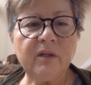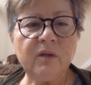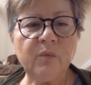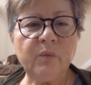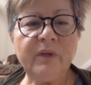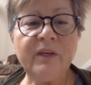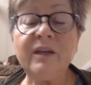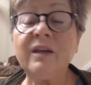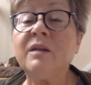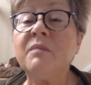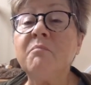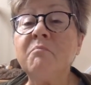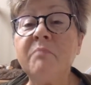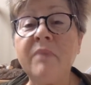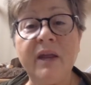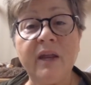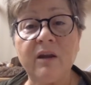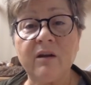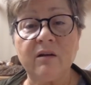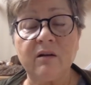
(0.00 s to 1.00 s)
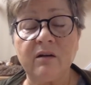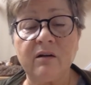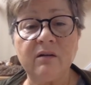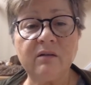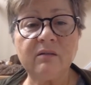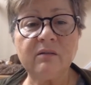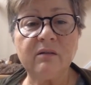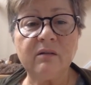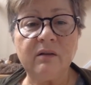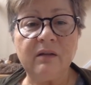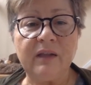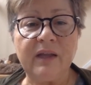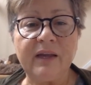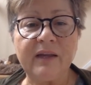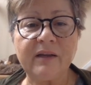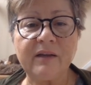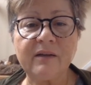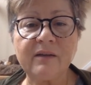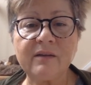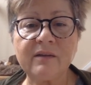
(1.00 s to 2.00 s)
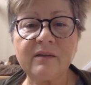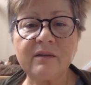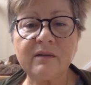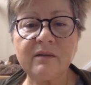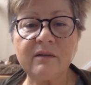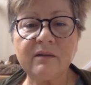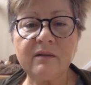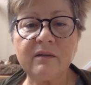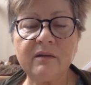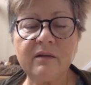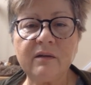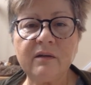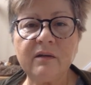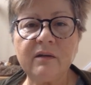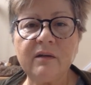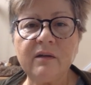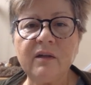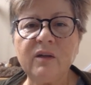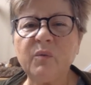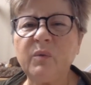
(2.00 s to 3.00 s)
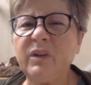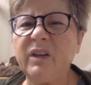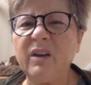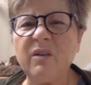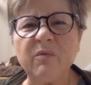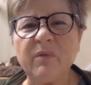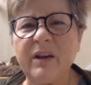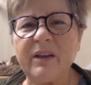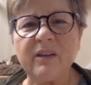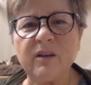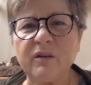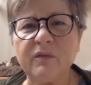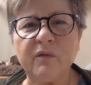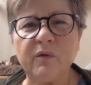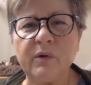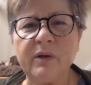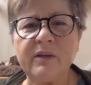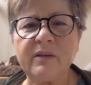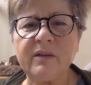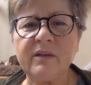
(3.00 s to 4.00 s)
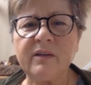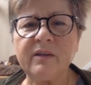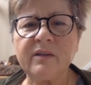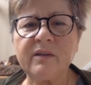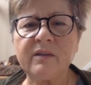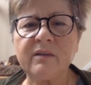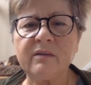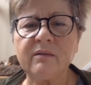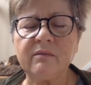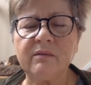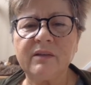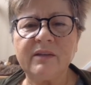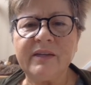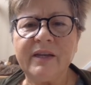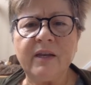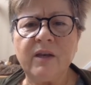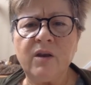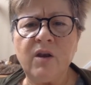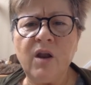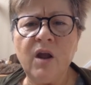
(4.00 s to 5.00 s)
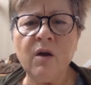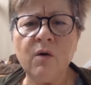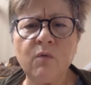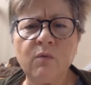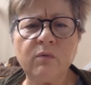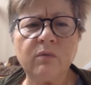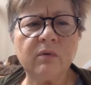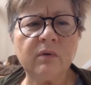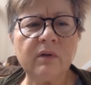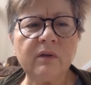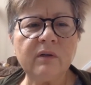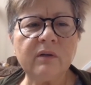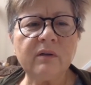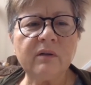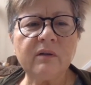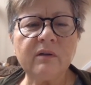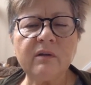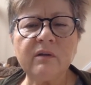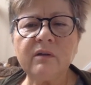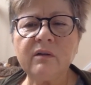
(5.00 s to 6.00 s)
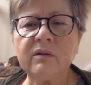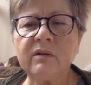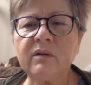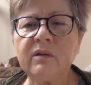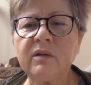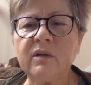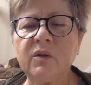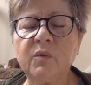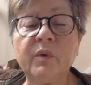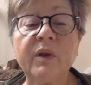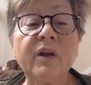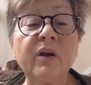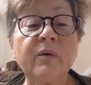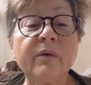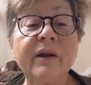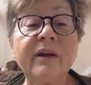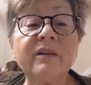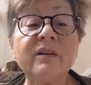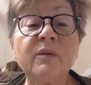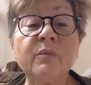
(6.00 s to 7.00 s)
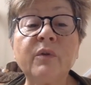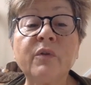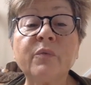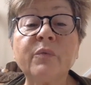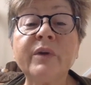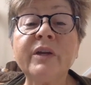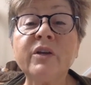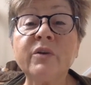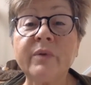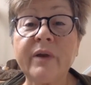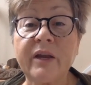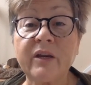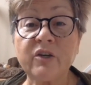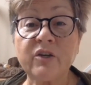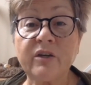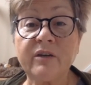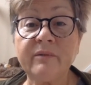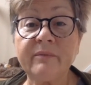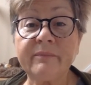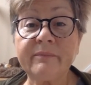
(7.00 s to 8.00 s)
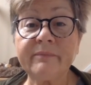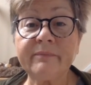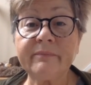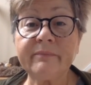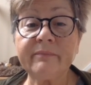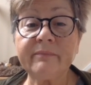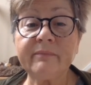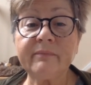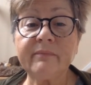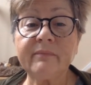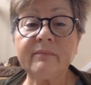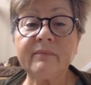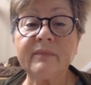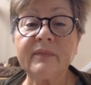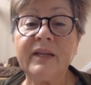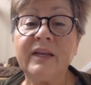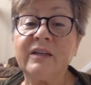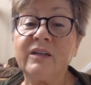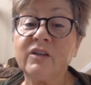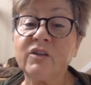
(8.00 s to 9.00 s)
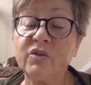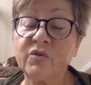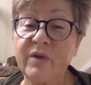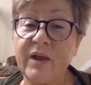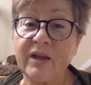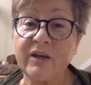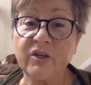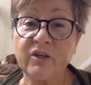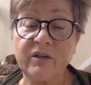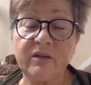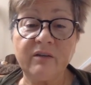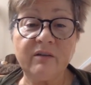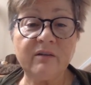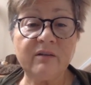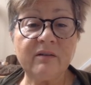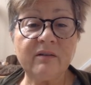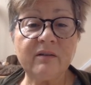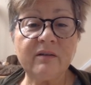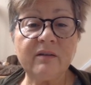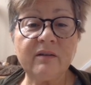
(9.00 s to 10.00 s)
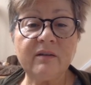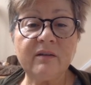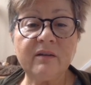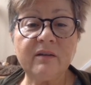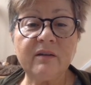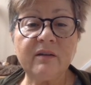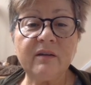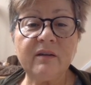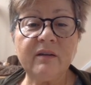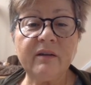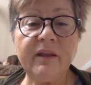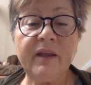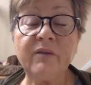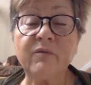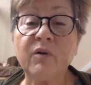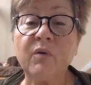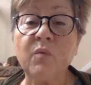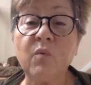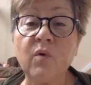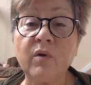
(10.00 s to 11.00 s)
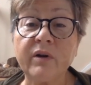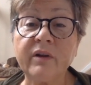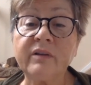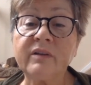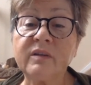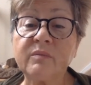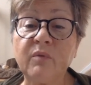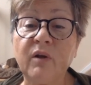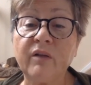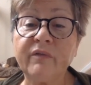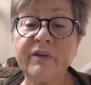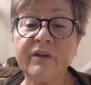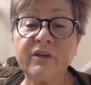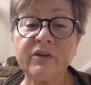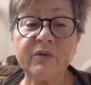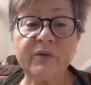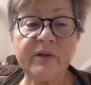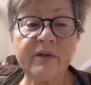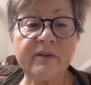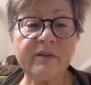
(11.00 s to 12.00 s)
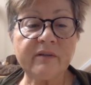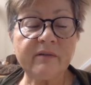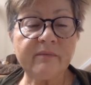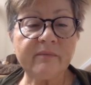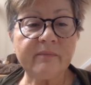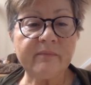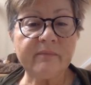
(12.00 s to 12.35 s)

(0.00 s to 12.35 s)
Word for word: We didn't make her like us. We didn't raise our voices and said no. We corrected with redirection and distraction and rewarded small victories.